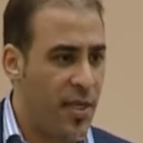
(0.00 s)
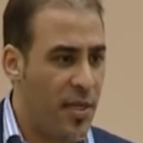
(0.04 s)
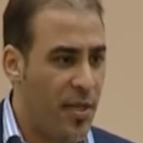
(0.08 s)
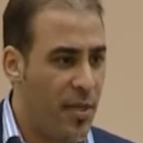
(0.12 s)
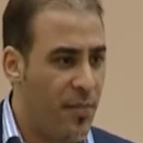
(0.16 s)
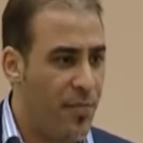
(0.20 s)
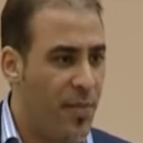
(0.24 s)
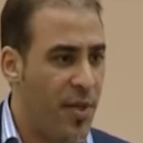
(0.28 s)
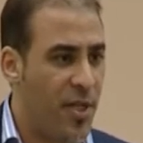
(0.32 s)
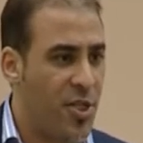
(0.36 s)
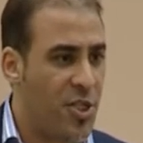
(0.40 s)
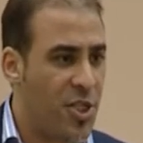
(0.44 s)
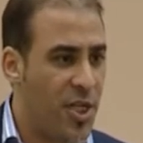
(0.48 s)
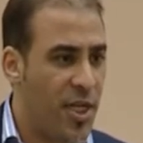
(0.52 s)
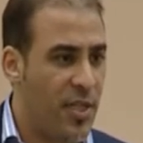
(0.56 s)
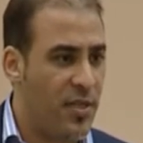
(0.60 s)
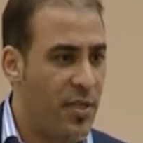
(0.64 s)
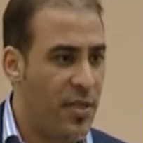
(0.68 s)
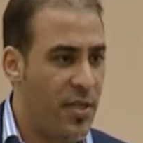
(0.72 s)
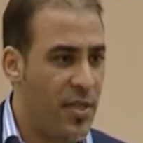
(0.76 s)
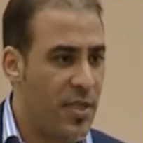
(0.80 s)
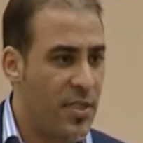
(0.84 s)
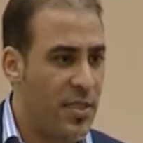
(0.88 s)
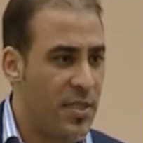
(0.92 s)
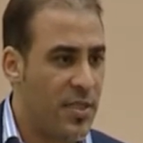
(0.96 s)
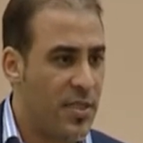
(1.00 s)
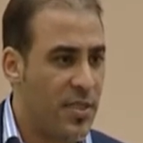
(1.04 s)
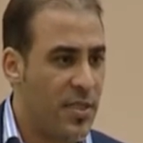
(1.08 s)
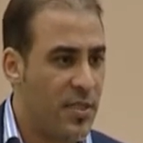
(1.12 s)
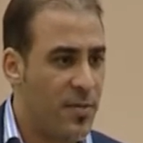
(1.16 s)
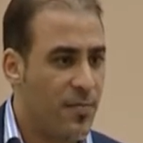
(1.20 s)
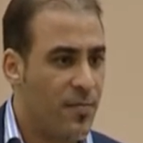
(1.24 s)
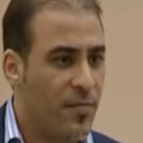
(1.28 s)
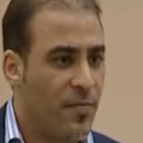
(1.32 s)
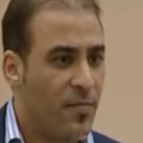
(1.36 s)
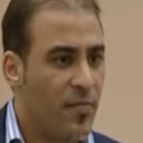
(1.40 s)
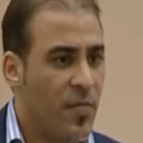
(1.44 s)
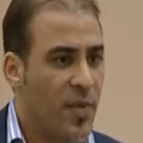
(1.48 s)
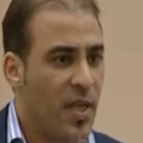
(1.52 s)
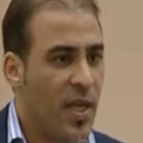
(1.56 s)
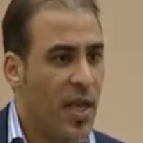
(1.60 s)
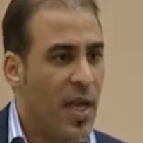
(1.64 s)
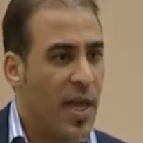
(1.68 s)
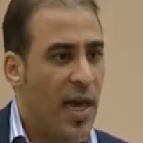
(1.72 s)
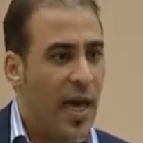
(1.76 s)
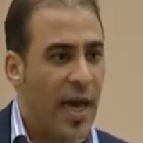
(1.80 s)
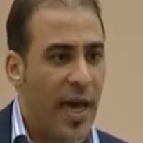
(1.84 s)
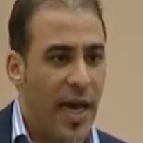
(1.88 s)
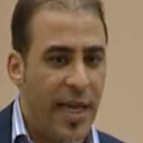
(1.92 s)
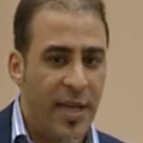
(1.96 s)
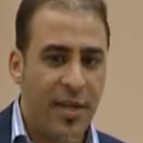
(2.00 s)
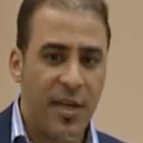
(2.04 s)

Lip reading: Libyan journalists. I